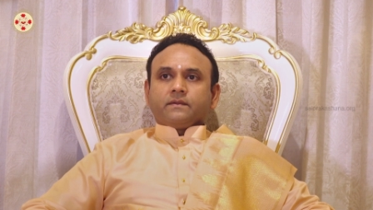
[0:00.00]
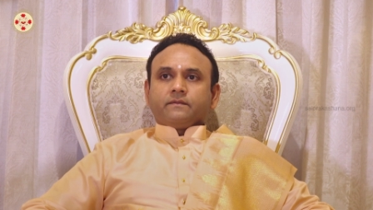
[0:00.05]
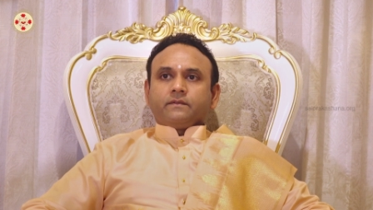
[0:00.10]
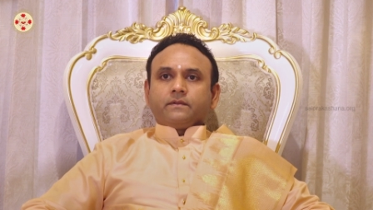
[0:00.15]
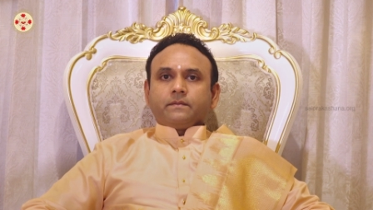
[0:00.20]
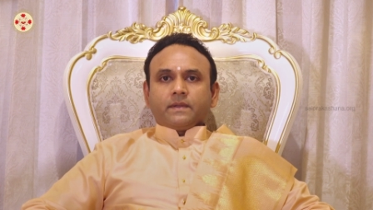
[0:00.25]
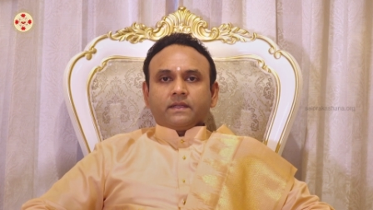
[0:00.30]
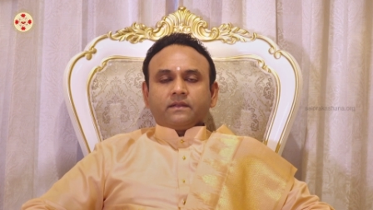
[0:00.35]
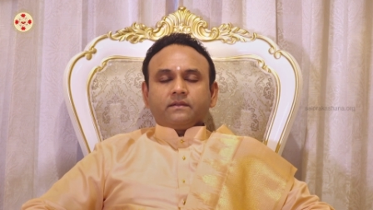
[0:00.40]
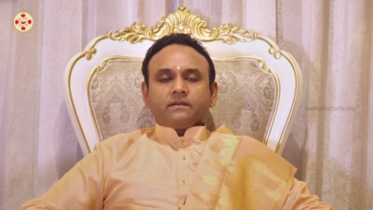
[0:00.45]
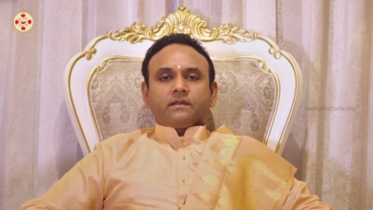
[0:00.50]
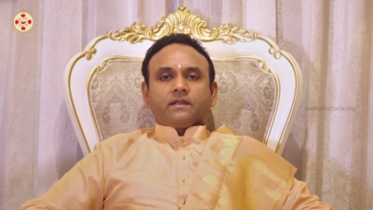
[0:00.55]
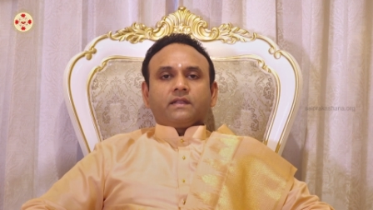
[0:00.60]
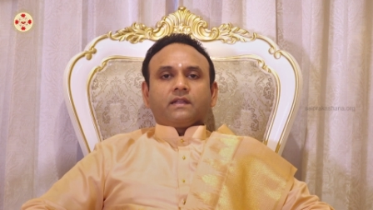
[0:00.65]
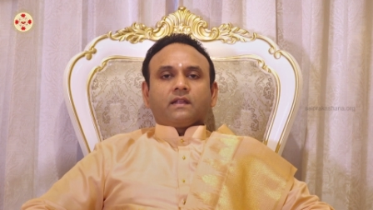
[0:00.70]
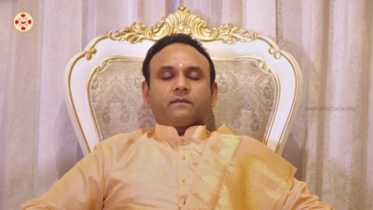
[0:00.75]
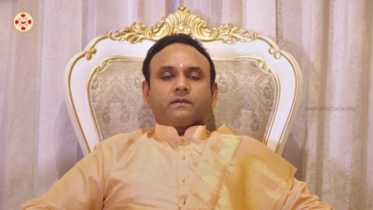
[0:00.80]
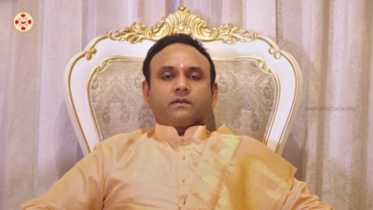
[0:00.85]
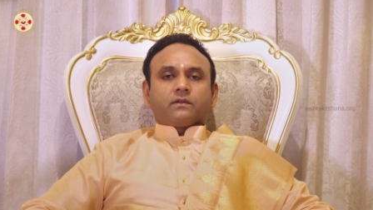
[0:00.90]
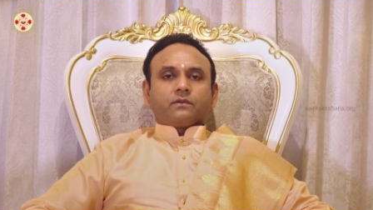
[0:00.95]
women
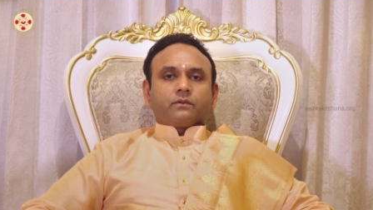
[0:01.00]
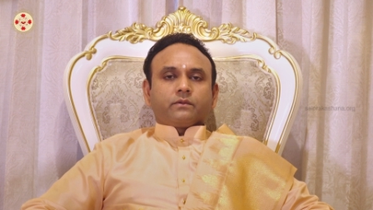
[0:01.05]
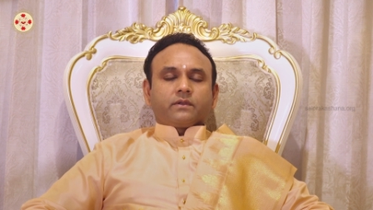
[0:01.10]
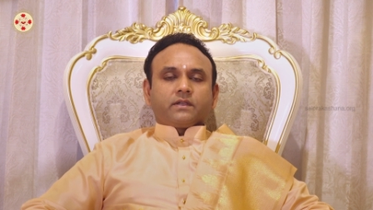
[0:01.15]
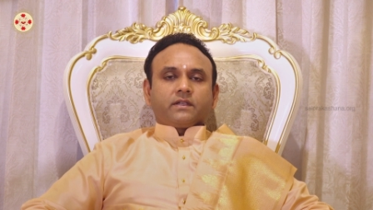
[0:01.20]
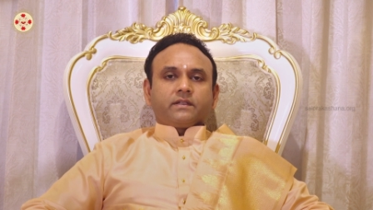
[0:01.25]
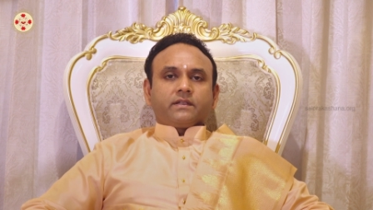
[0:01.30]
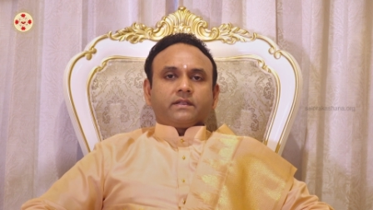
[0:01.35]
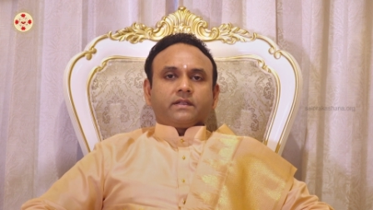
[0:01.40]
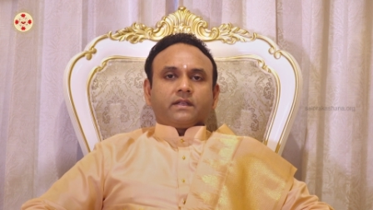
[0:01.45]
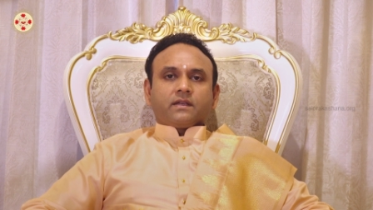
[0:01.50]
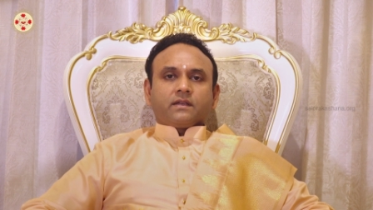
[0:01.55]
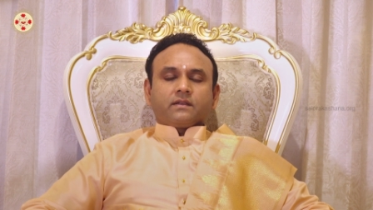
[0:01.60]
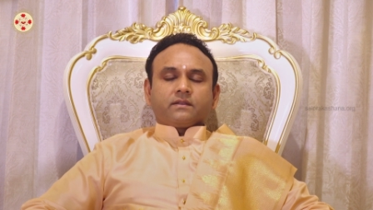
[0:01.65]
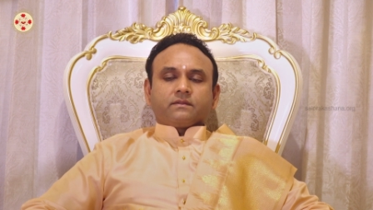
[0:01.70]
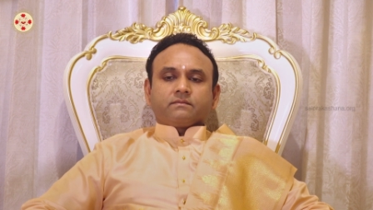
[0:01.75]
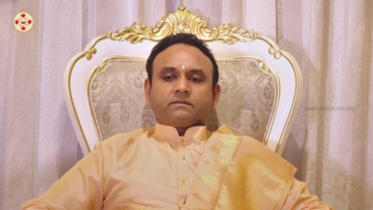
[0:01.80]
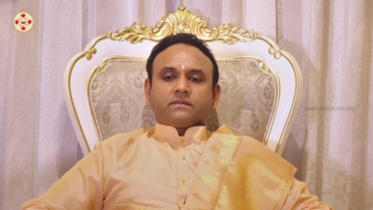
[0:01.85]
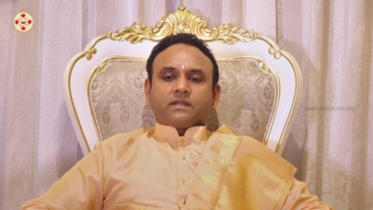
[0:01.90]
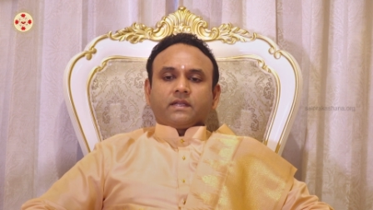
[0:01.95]
in our rural
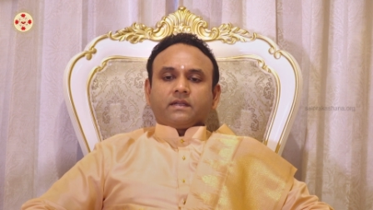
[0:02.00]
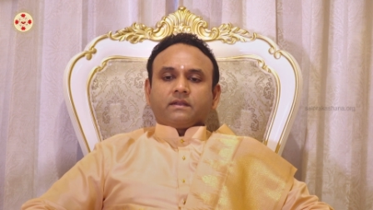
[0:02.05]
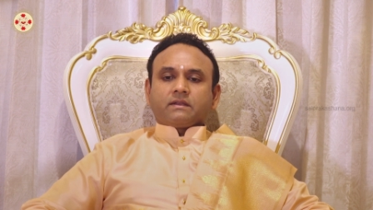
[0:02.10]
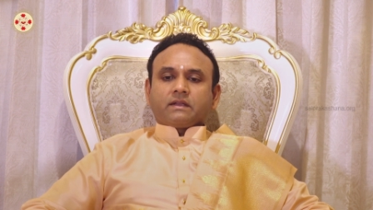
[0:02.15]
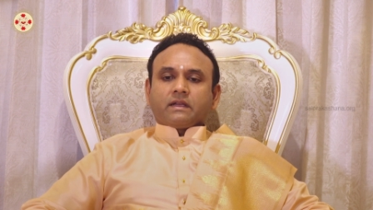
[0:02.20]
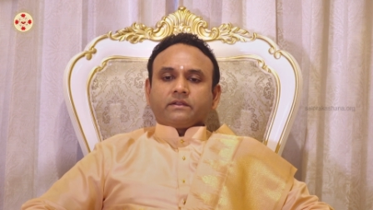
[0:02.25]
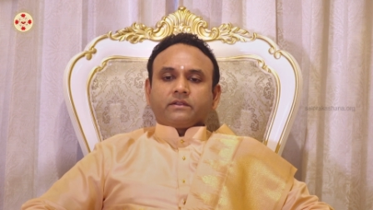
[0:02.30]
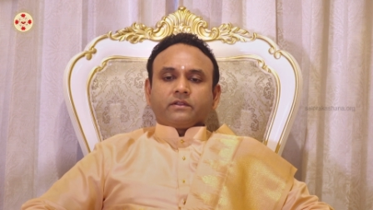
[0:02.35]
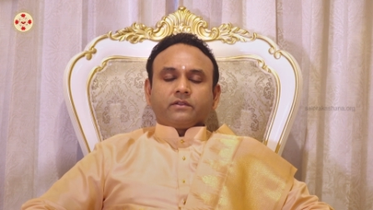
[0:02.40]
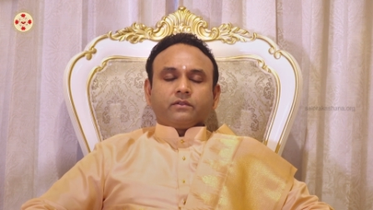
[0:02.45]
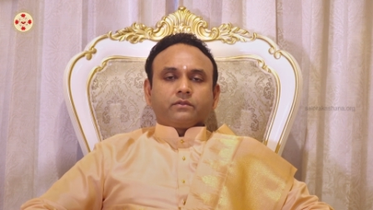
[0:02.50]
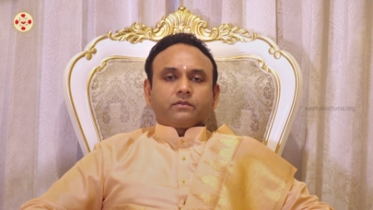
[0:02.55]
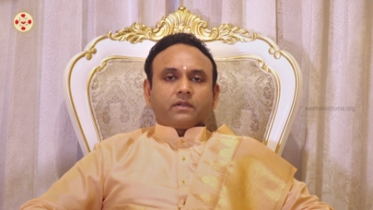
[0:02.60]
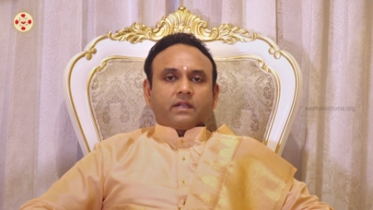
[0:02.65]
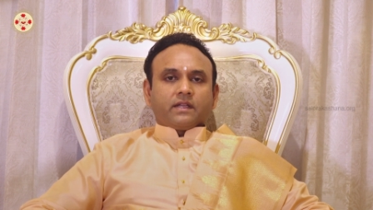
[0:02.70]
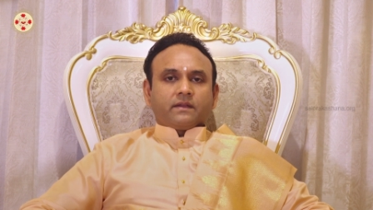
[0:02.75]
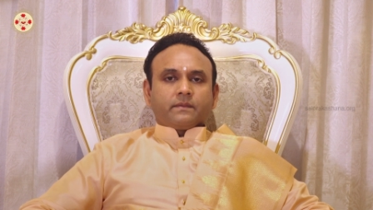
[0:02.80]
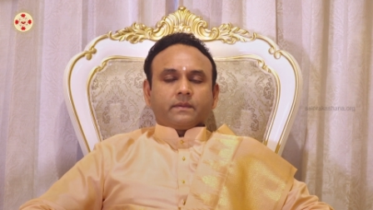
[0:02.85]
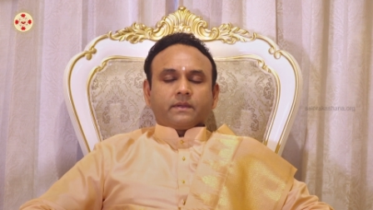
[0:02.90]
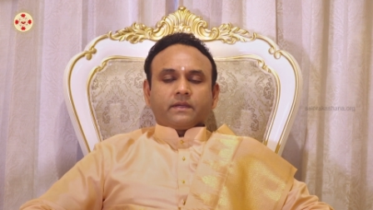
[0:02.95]
India, they continue to
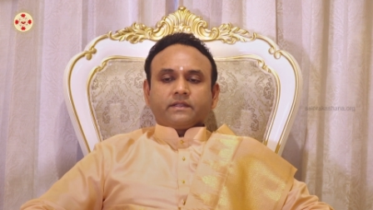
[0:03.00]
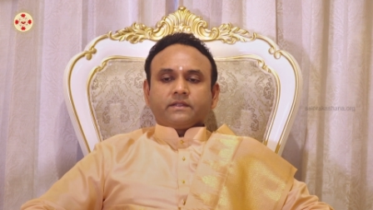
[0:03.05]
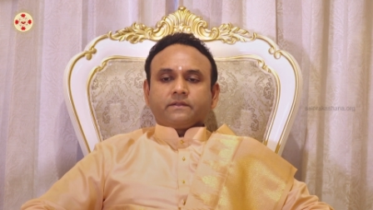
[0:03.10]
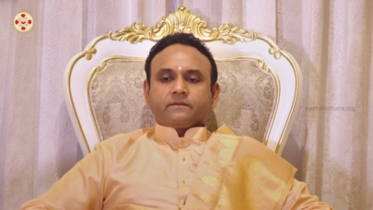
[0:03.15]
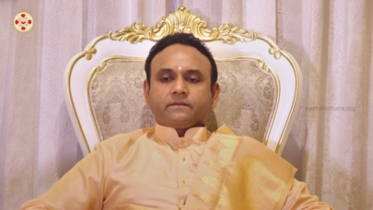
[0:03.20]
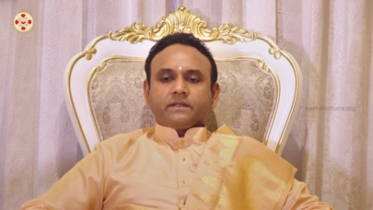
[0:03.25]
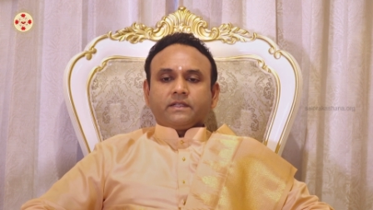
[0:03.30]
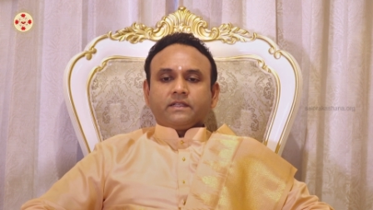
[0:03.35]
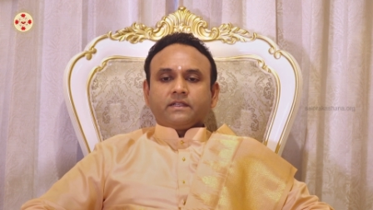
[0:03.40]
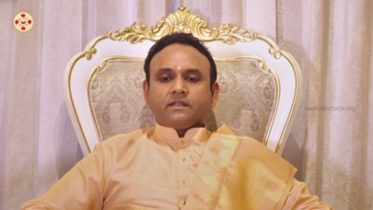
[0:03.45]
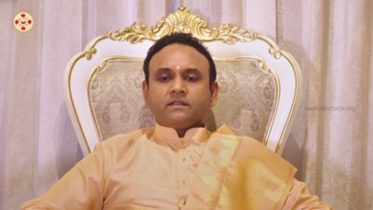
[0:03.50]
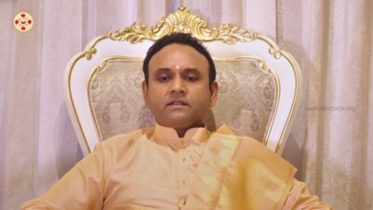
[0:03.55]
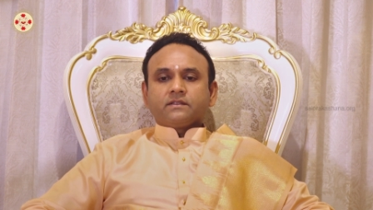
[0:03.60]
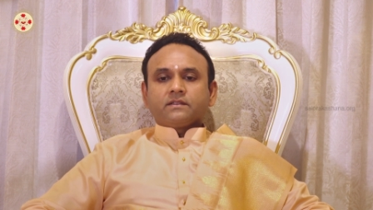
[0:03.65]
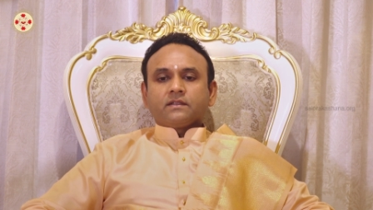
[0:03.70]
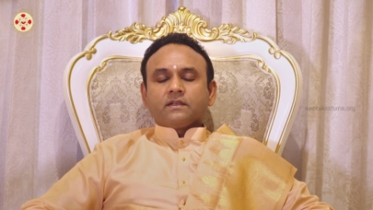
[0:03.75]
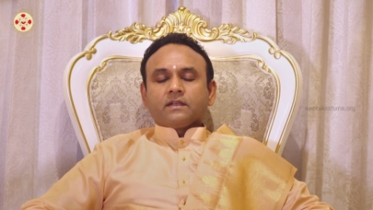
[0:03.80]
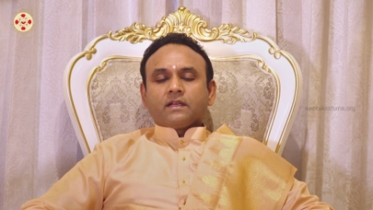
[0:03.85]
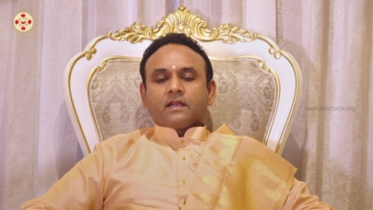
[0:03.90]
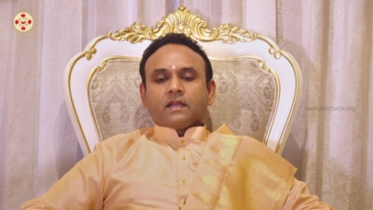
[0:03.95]
labor in the fields